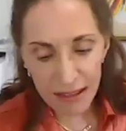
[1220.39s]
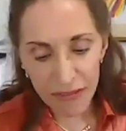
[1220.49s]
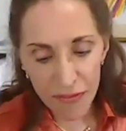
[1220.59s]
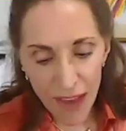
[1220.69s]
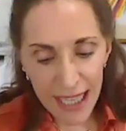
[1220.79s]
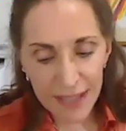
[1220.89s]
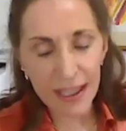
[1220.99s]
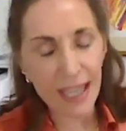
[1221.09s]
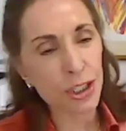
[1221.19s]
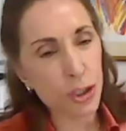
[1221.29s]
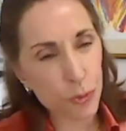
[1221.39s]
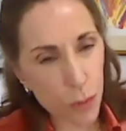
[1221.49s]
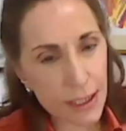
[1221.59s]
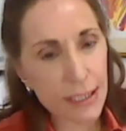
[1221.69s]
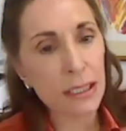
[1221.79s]
faith and
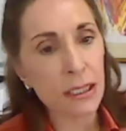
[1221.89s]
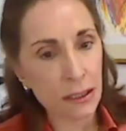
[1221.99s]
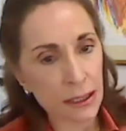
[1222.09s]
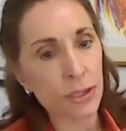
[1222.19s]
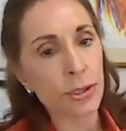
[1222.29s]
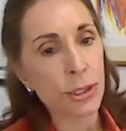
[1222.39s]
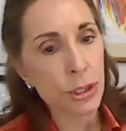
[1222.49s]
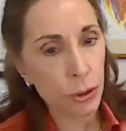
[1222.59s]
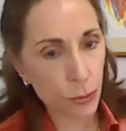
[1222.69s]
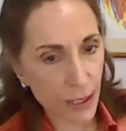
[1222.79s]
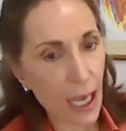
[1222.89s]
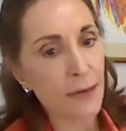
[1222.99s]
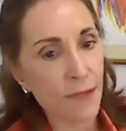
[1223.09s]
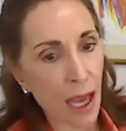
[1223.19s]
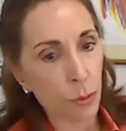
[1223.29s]
trust in leaders who behave
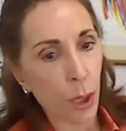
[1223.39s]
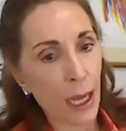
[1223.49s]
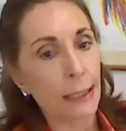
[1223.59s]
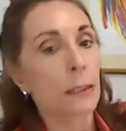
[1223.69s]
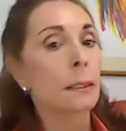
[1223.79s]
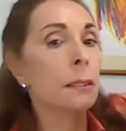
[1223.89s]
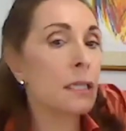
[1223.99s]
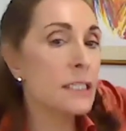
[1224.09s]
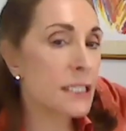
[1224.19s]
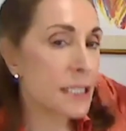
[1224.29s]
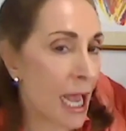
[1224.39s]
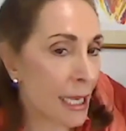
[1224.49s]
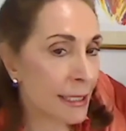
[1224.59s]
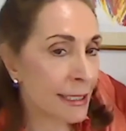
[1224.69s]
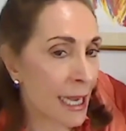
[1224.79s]
that way. Is that
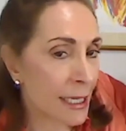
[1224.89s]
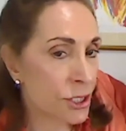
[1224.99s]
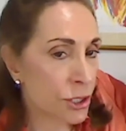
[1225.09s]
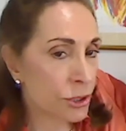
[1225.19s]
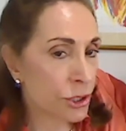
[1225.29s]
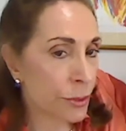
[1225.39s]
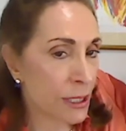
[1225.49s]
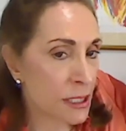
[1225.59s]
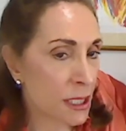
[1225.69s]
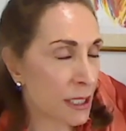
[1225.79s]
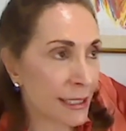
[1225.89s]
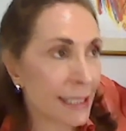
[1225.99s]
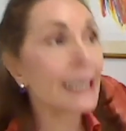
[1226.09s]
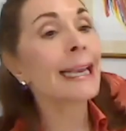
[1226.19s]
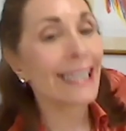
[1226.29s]
an antidote to anxiety?
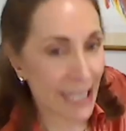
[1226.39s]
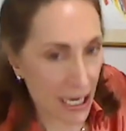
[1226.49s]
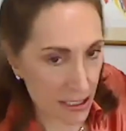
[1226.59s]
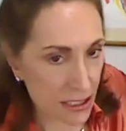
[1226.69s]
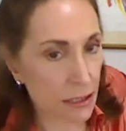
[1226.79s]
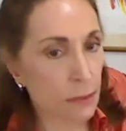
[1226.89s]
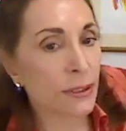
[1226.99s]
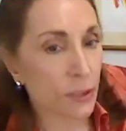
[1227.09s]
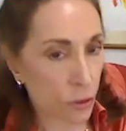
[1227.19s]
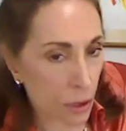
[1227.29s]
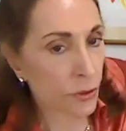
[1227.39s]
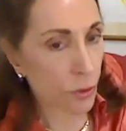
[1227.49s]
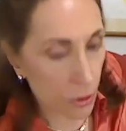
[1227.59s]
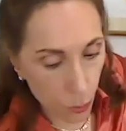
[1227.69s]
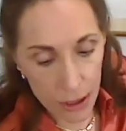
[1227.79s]
Yes, but there are other
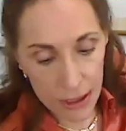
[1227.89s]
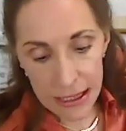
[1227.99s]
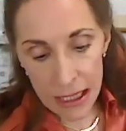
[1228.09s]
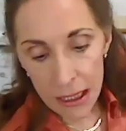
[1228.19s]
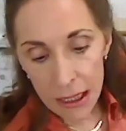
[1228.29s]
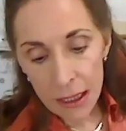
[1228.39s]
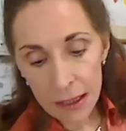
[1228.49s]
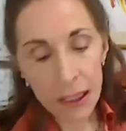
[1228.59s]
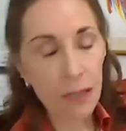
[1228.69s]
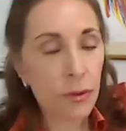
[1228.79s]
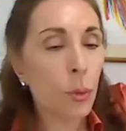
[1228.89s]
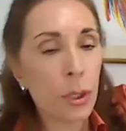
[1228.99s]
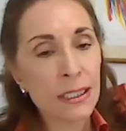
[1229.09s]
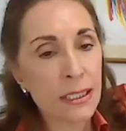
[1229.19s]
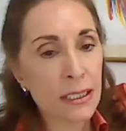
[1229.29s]
ones. The other
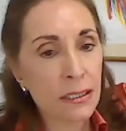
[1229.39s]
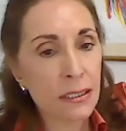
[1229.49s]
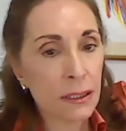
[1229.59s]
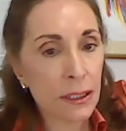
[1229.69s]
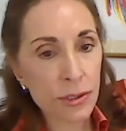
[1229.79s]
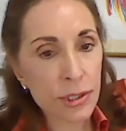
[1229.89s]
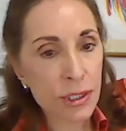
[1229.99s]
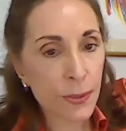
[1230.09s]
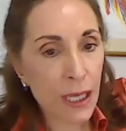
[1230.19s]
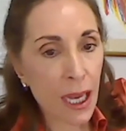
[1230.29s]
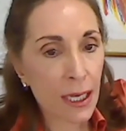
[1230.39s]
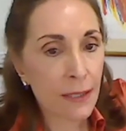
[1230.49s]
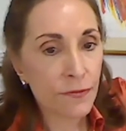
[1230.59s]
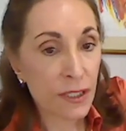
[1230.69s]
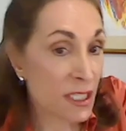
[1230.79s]
ones is leaders behave
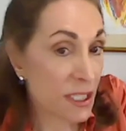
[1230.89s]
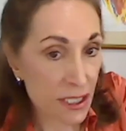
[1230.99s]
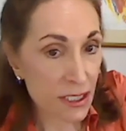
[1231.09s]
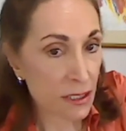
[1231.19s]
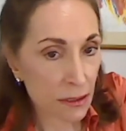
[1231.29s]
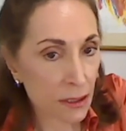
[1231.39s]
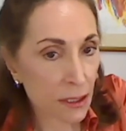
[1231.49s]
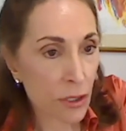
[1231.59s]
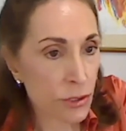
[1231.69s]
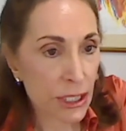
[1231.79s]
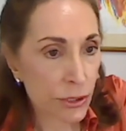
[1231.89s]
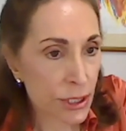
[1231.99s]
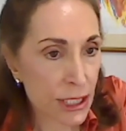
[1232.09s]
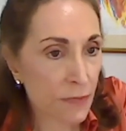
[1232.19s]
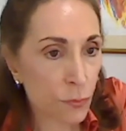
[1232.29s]
consistently, those that are
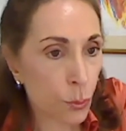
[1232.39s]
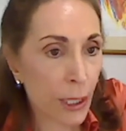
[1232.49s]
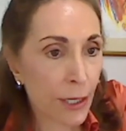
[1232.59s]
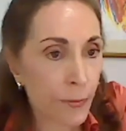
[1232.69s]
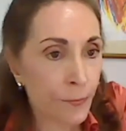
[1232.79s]
self-aware.